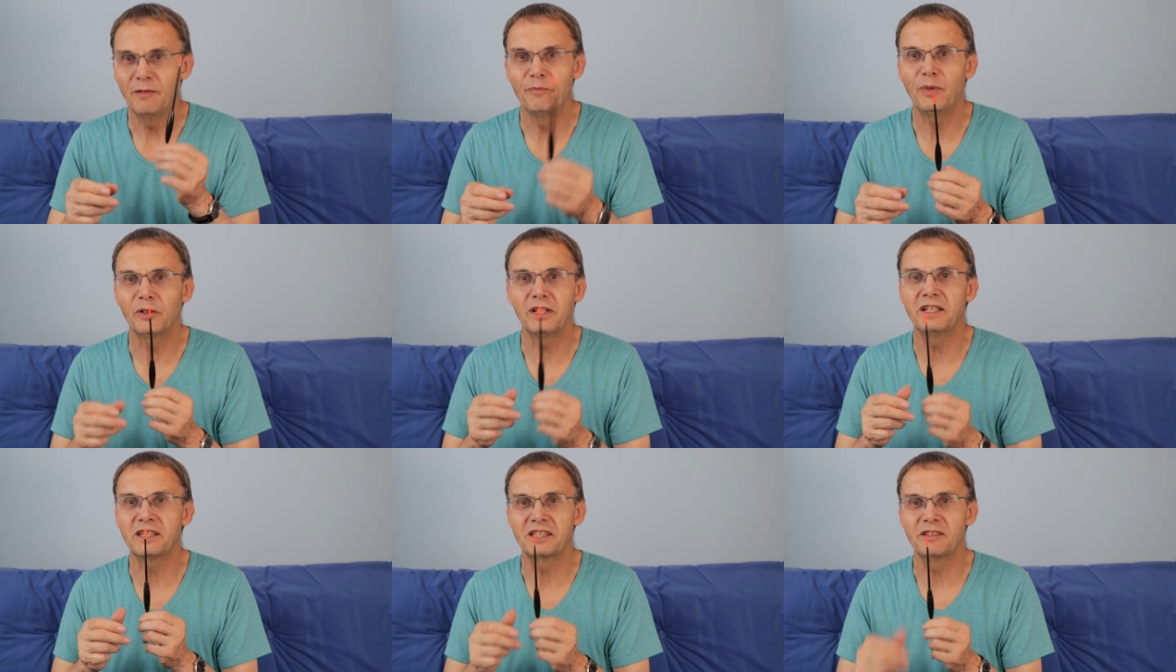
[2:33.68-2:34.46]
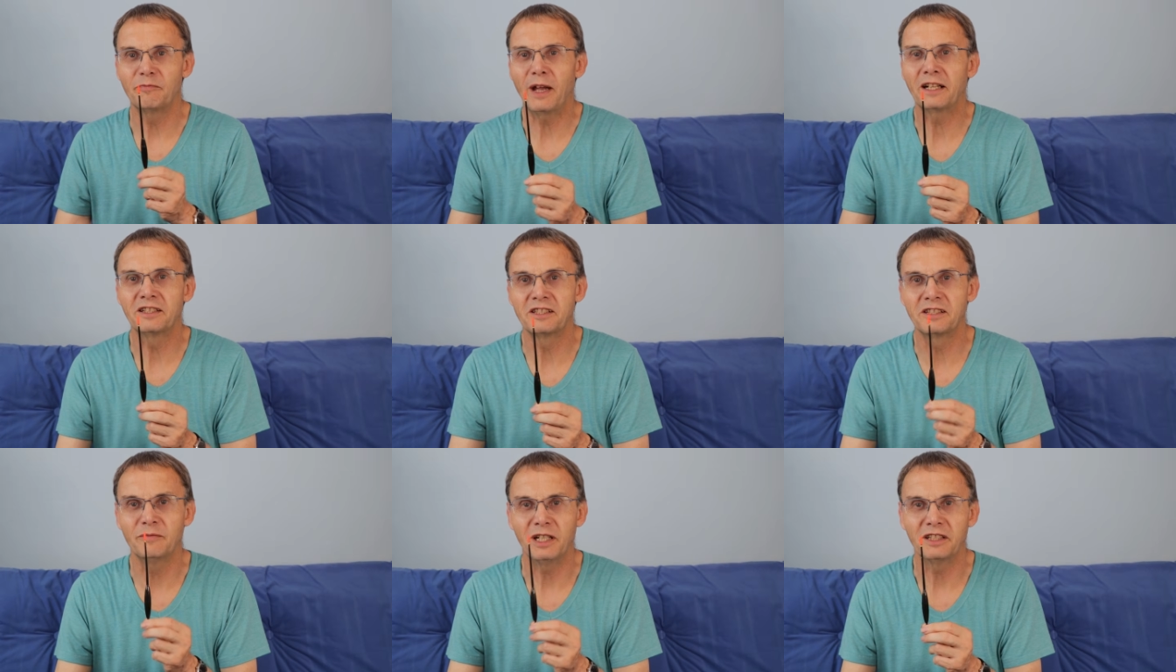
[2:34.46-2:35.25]
Body doesn't matter
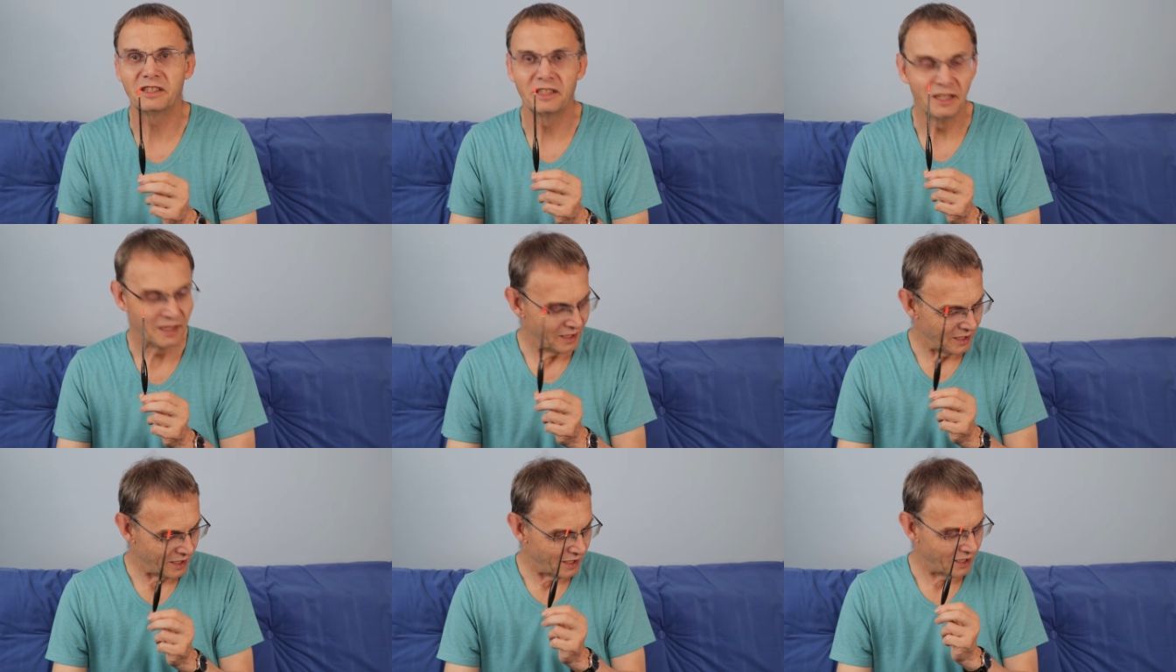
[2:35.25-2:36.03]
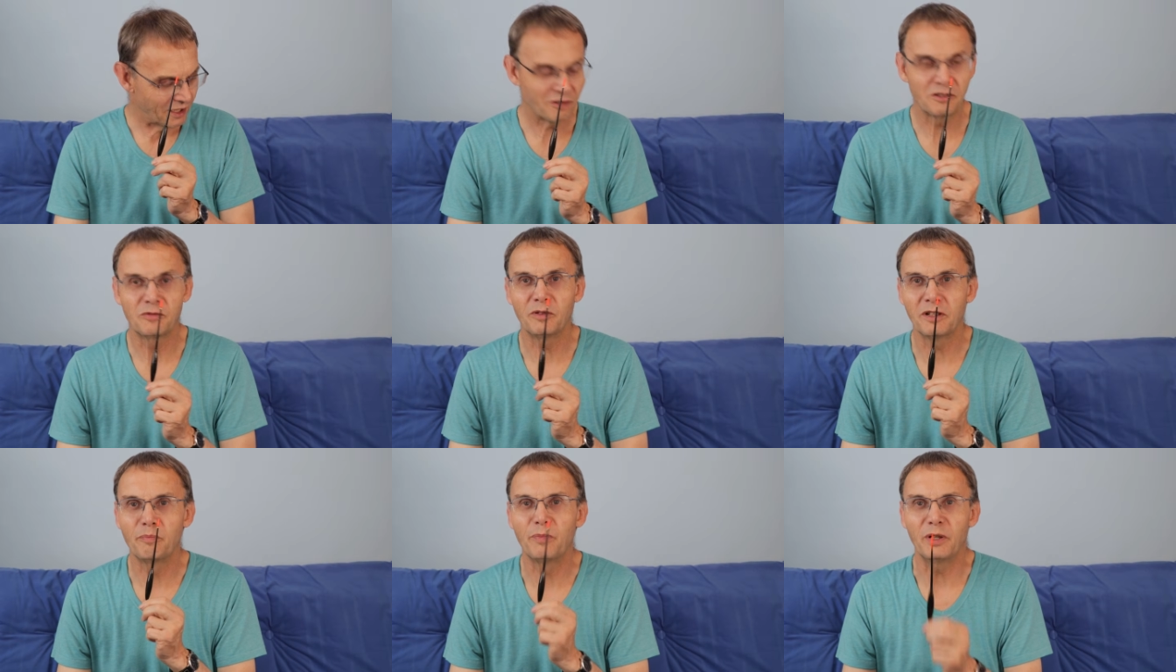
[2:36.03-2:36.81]
so much. And of course, what
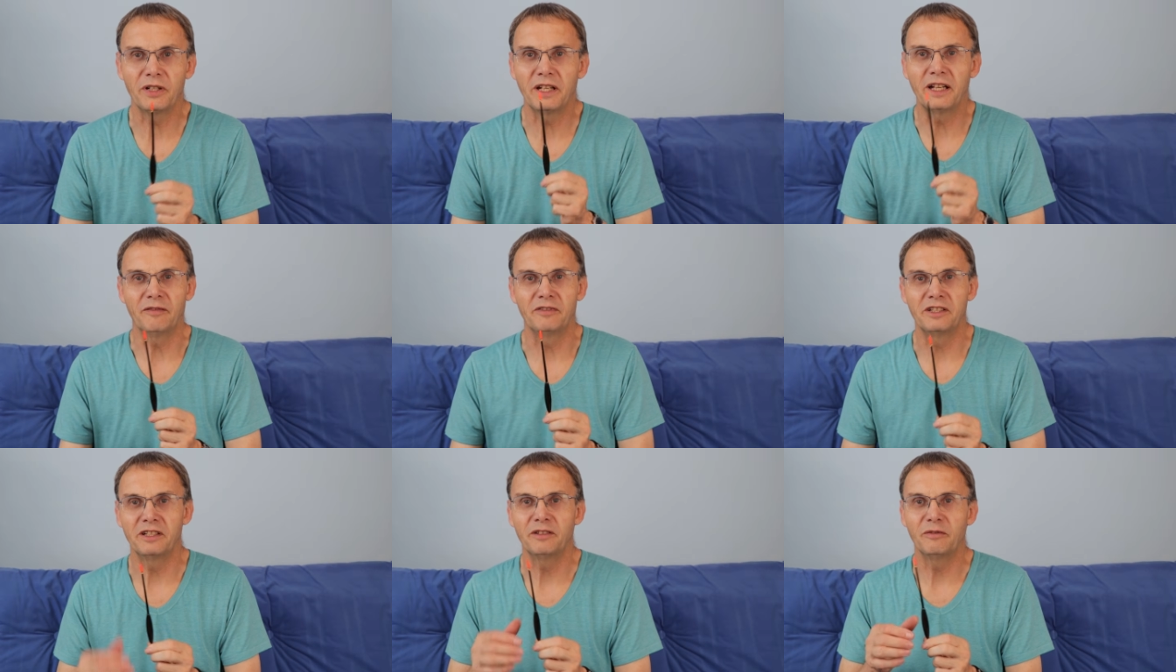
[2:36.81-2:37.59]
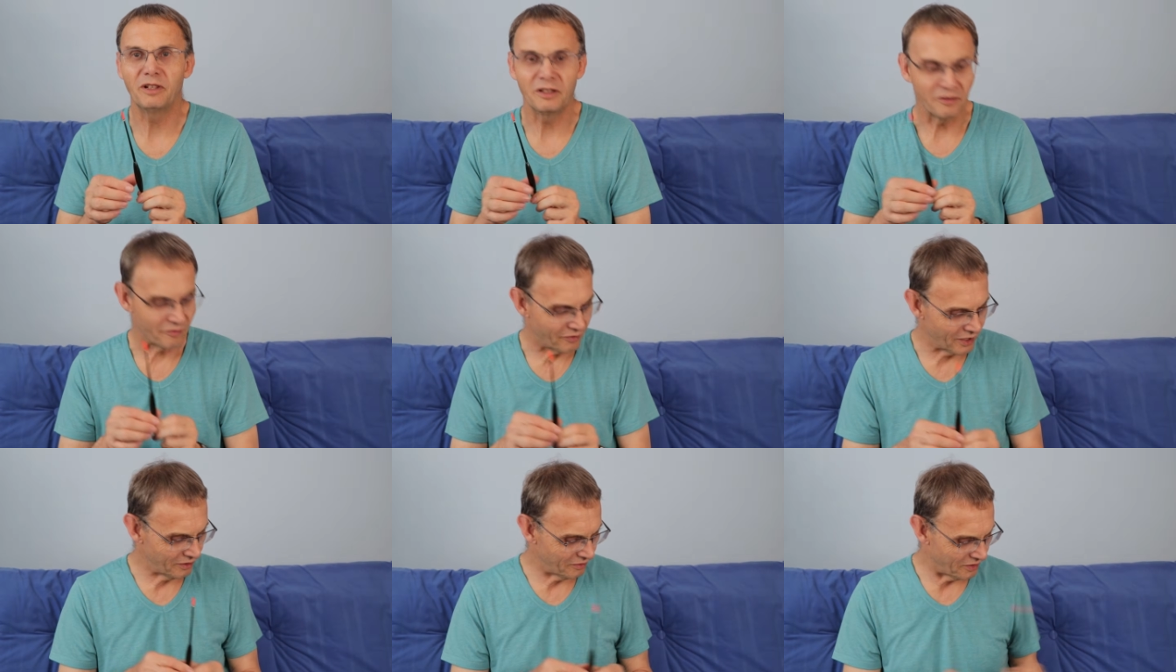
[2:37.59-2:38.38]
a body gives you on a
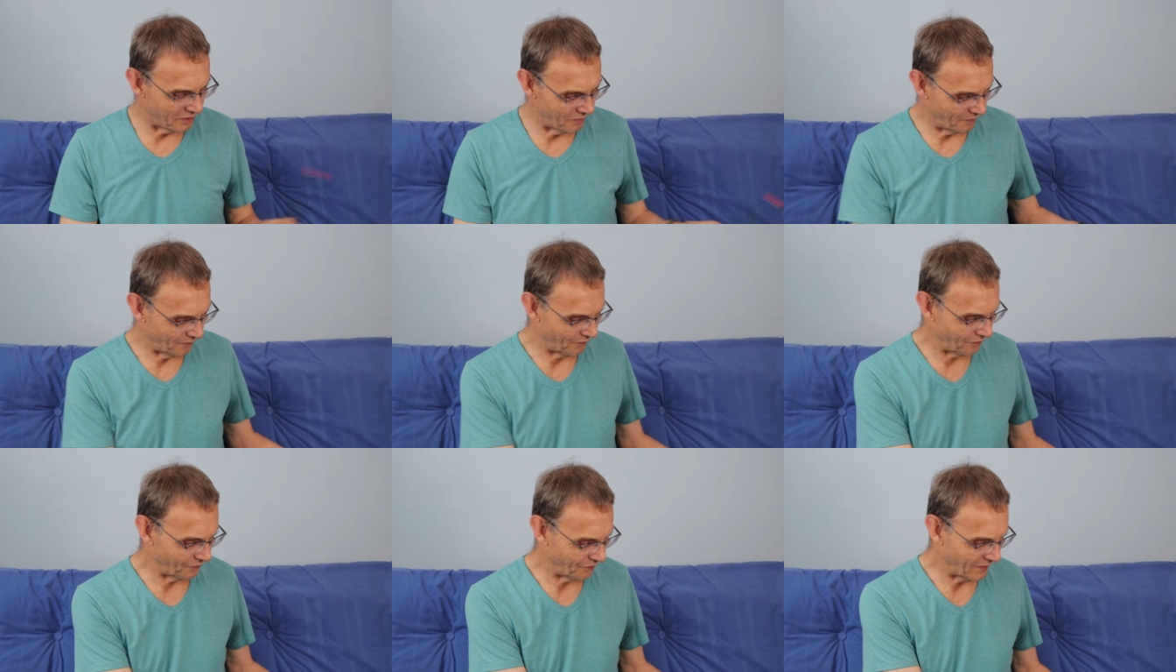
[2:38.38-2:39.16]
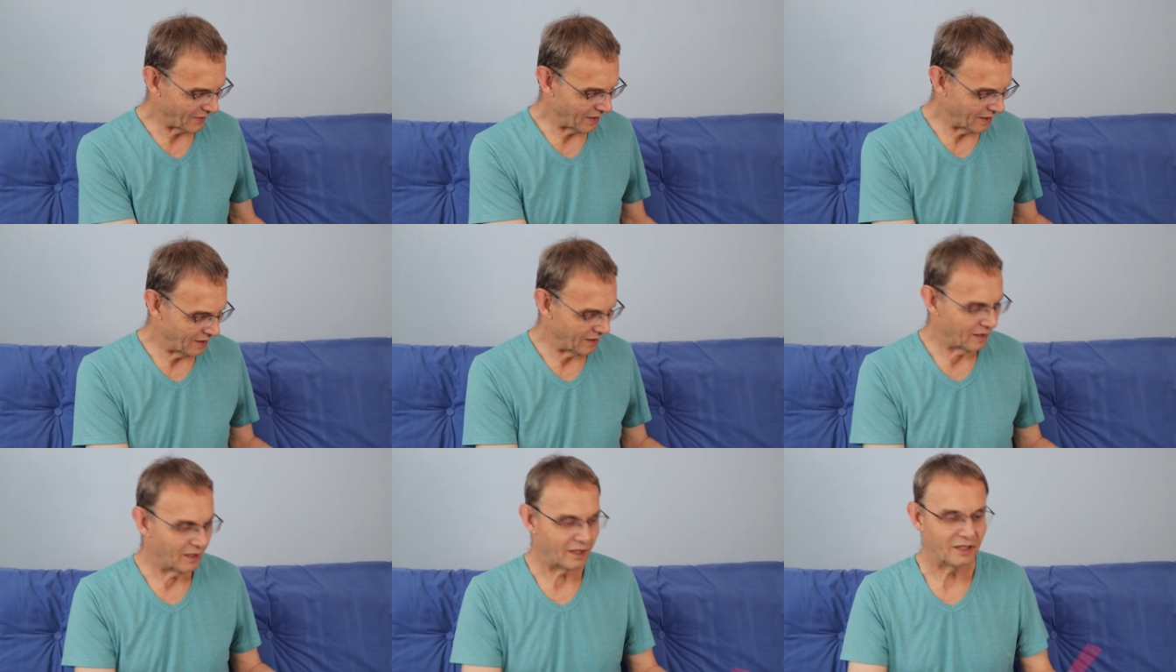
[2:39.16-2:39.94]
float,
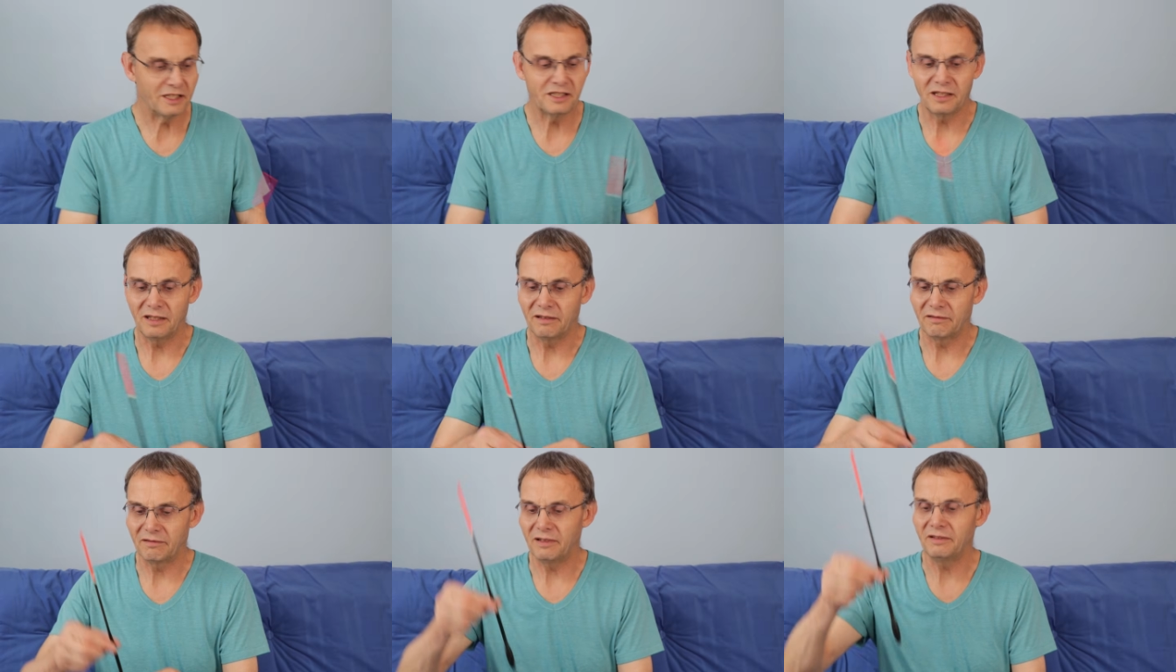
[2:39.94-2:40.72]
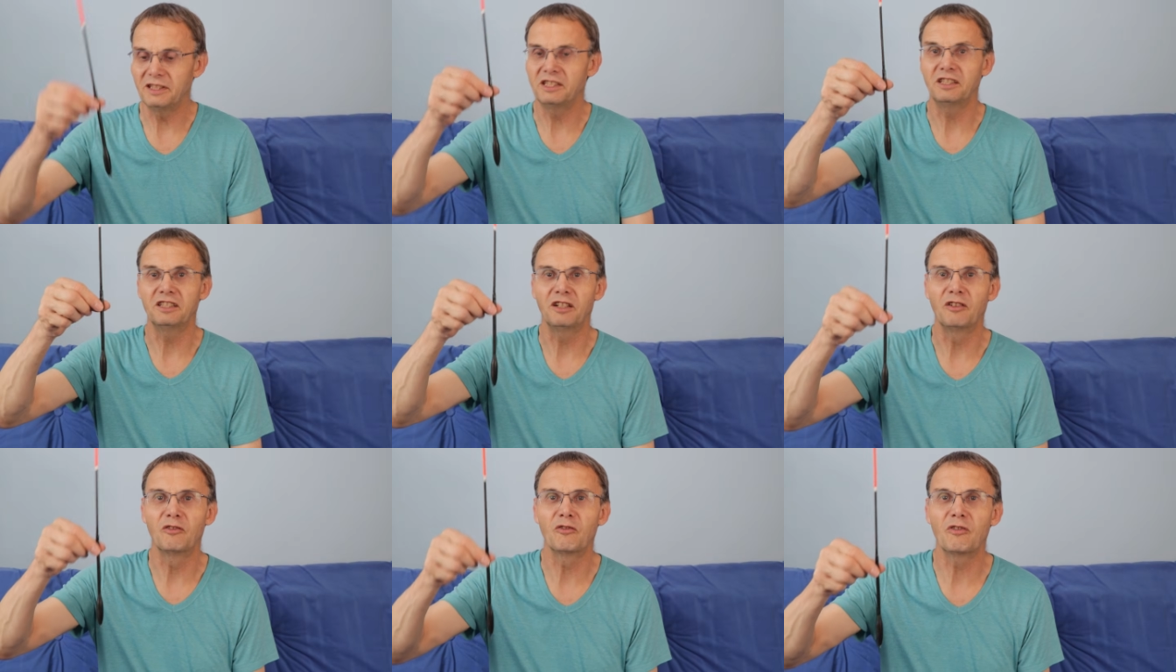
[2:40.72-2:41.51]
and this is a
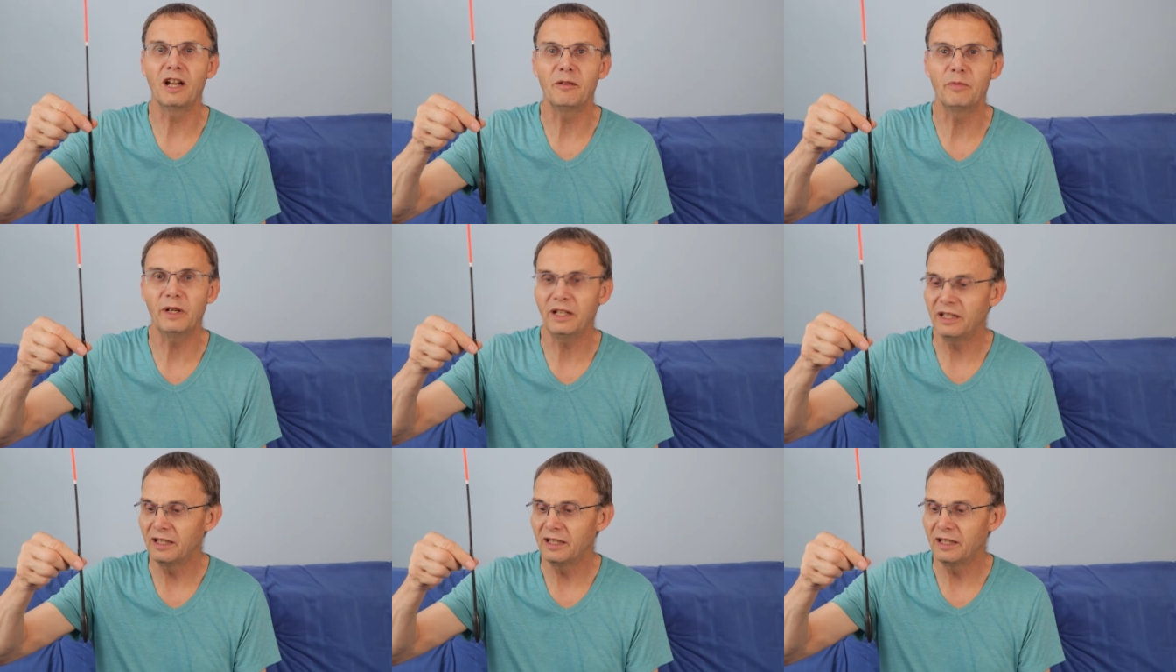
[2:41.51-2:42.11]
great big